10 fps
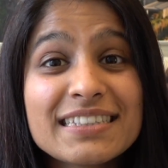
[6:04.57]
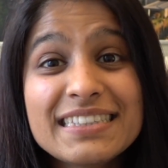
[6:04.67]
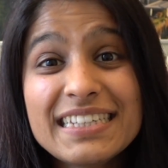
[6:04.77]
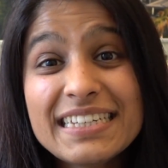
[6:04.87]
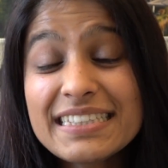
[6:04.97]

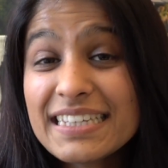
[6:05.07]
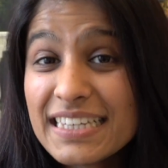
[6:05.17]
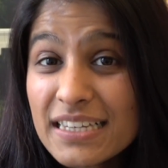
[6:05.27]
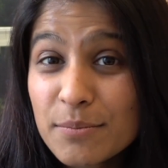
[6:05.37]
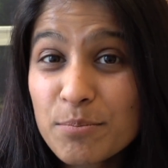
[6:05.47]

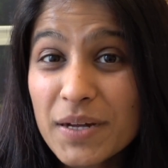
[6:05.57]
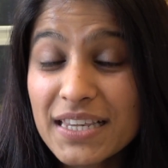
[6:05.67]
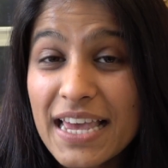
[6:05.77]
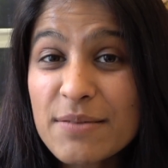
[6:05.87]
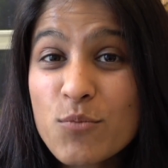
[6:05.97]
Didi, but
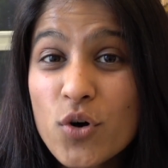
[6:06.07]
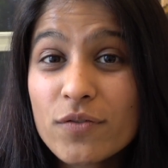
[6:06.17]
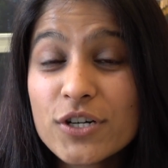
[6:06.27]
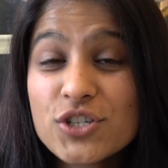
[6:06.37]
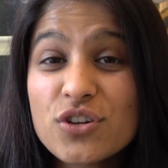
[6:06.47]
like more
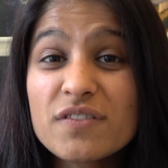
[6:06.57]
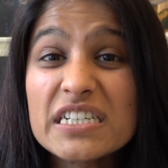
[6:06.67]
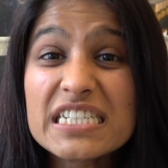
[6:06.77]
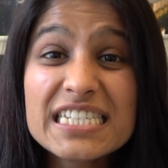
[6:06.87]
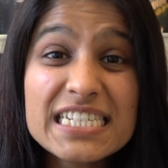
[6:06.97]
version of
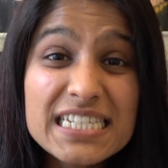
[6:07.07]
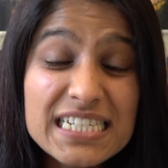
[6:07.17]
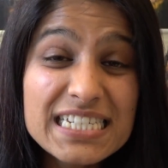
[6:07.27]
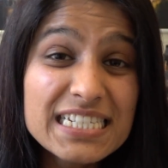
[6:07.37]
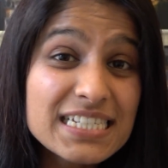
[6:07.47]

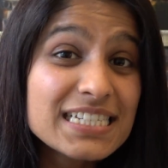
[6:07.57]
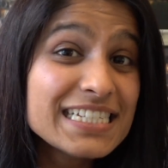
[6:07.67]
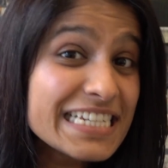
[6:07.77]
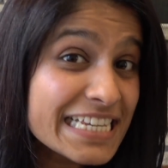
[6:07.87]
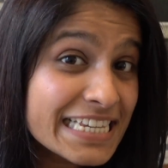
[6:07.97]

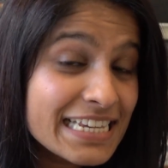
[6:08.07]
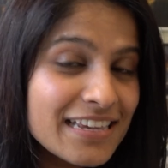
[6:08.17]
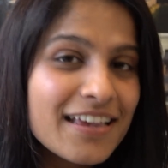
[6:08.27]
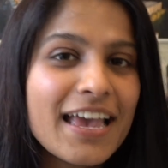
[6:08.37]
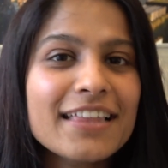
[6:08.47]
D.
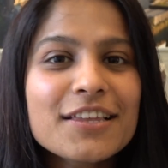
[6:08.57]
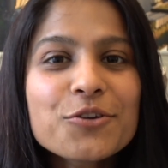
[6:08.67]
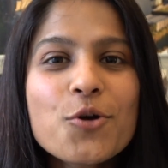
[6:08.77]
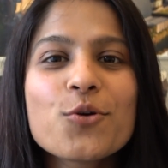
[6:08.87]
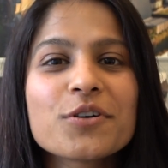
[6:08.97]
And then
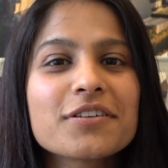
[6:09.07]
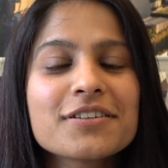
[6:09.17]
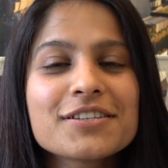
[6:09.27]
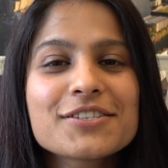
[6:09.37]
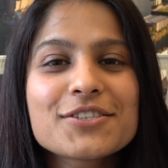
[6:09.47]
Gung.
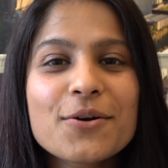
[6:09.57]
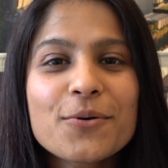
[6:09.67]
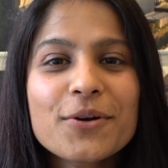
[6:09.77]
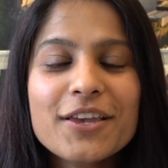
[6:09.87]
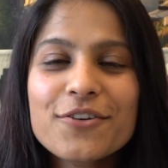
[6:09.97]

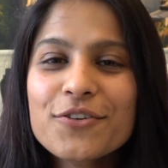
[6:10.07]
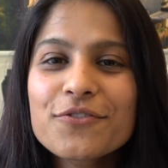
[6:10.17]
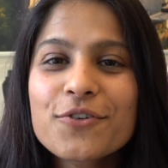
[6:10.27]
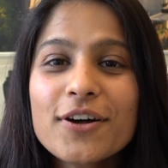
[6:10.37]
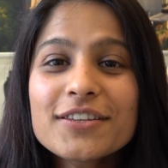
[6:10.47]
So here
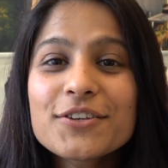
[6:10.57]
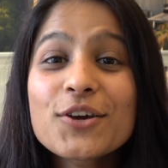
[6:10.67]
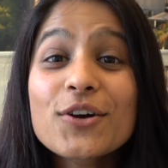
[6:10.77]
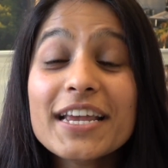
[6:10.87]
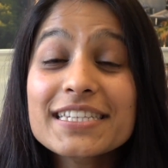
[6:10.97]
you've got
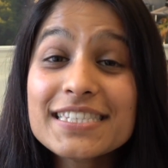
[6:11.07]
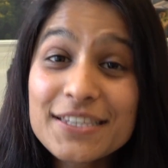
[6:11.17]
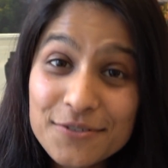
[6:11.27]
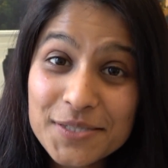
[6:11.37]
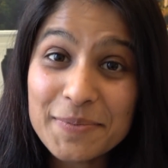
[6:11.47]
your
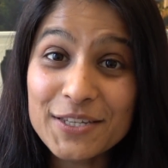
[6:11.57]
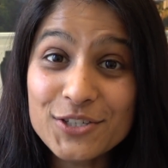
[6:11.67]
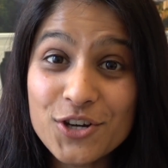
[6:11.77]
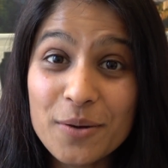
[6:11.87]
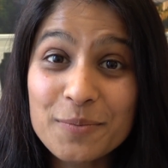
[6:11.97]
excuse me in
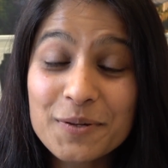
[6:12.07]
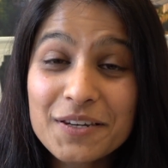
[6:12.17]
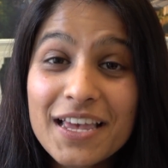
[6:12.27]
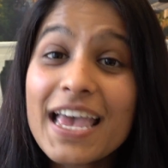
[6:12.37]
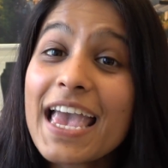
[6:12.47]
German,
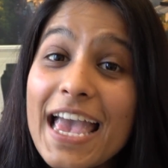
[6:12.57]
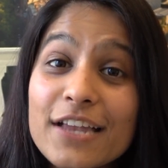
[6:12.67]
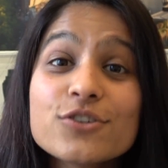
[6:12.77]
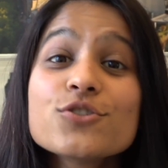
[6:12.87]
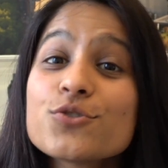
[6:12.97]

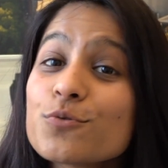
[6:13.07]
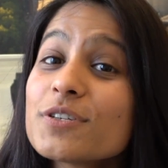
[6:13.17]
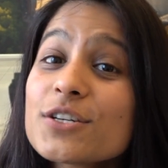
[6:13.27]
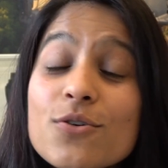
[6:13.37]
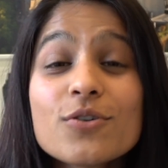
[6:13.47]

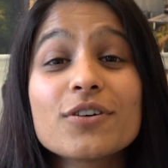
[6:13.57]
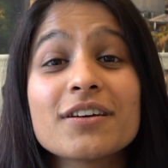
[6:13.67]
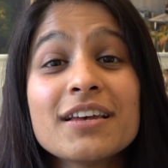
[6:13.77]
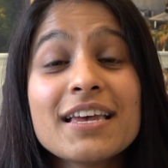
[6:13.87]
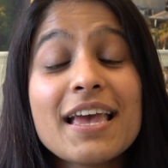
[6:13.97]
Entschuldigung.
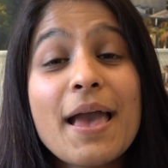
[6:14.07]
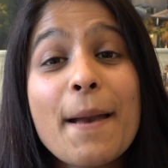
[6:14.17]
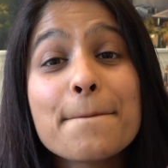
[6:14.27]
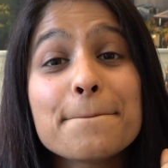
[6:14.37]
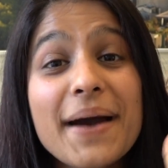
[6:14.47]

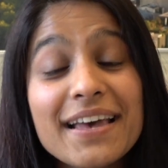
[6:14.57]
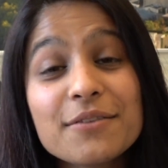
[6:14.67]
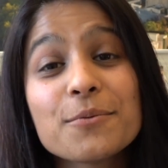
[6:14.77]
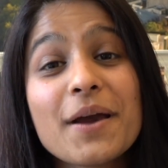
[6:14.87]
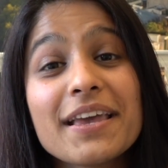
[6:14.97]
By
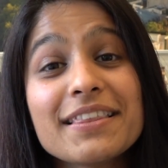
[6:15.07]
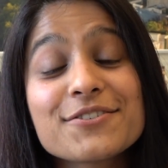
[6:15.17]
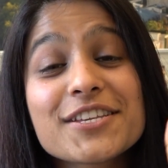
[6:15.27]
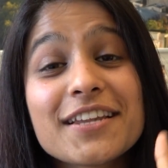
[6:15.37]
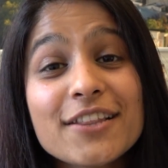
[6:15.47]
the way,
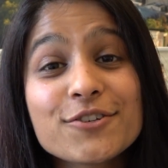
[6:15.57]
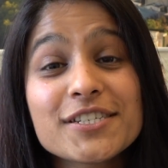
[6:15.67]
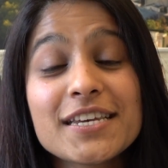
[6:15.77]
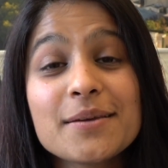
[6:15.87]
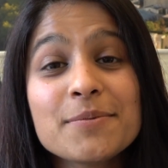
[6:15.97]
there's another tip.